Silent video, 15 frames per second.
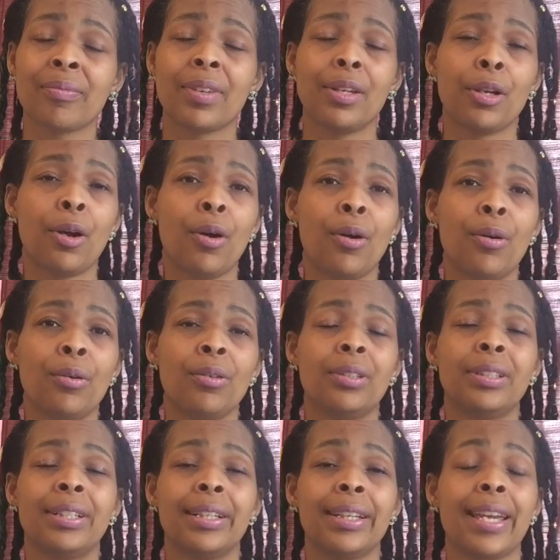You know,
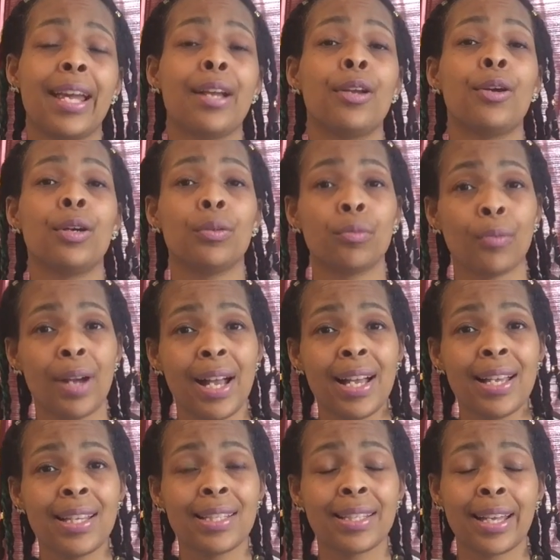getting good
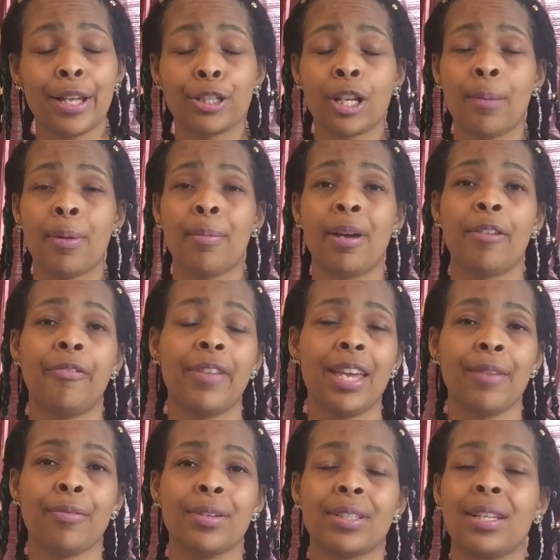rest, catching up on my
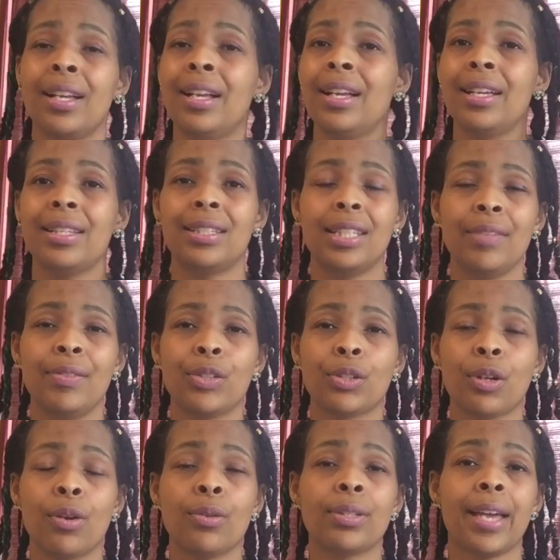favorite TV
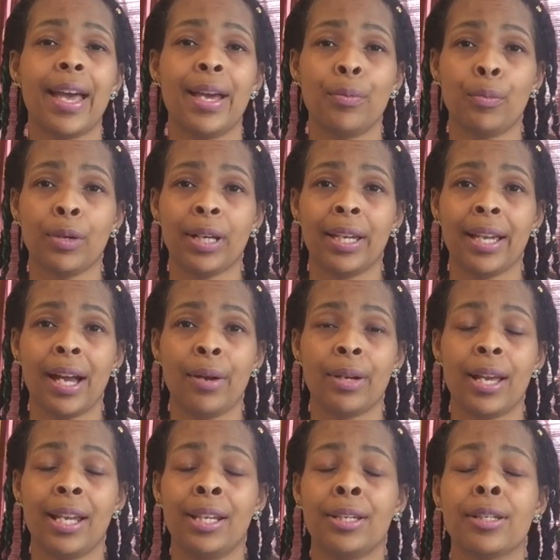shows, and working
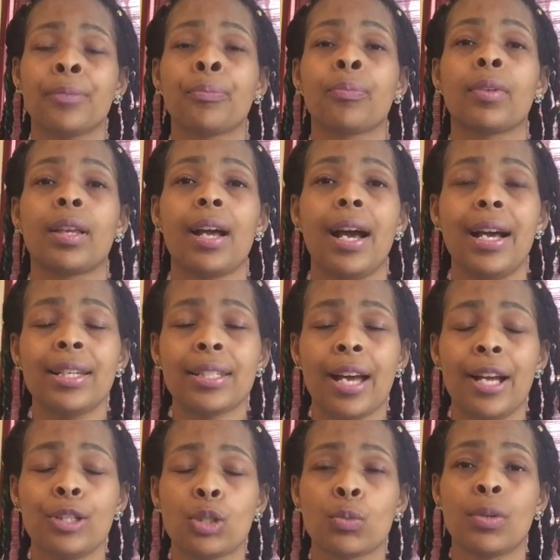out. And guys,
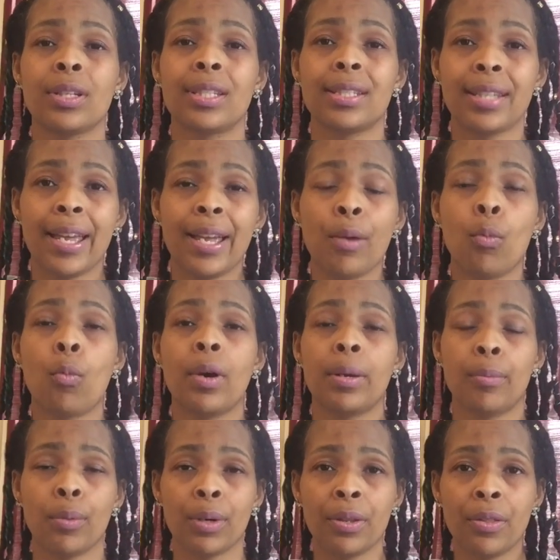I just want to say one
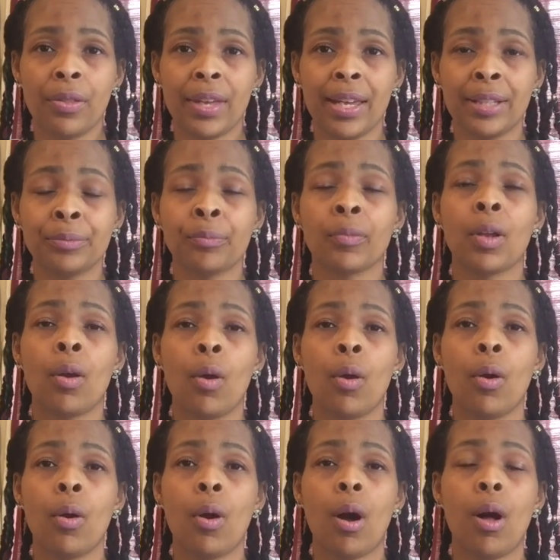important thing.
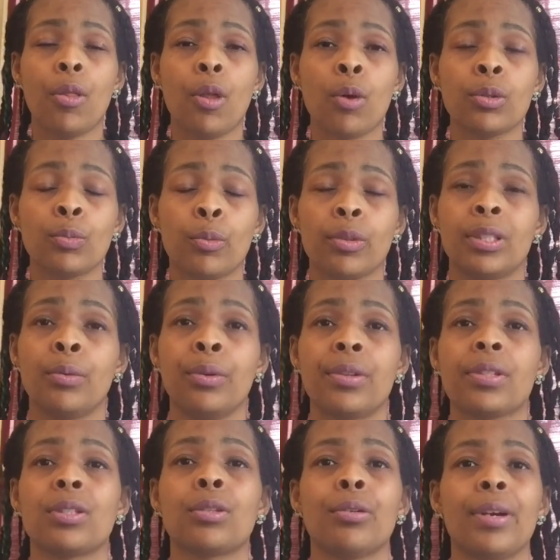Although we're dealing with
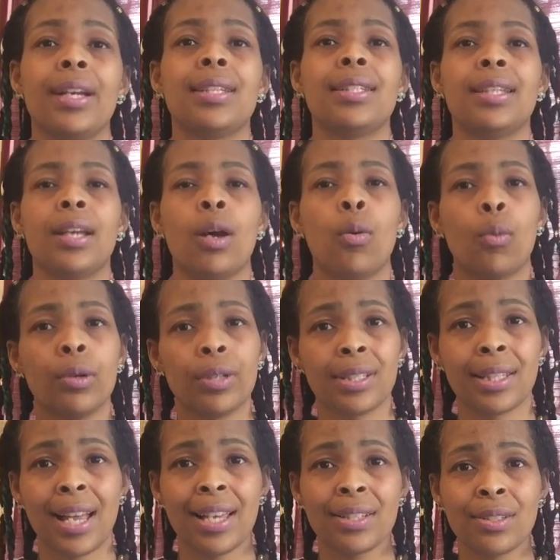this crazy world
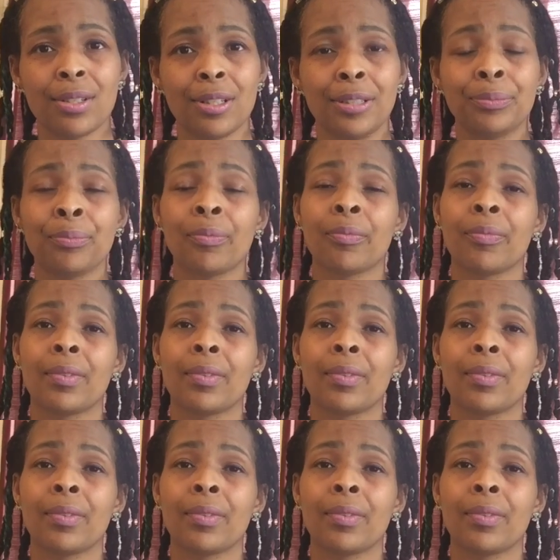disaster,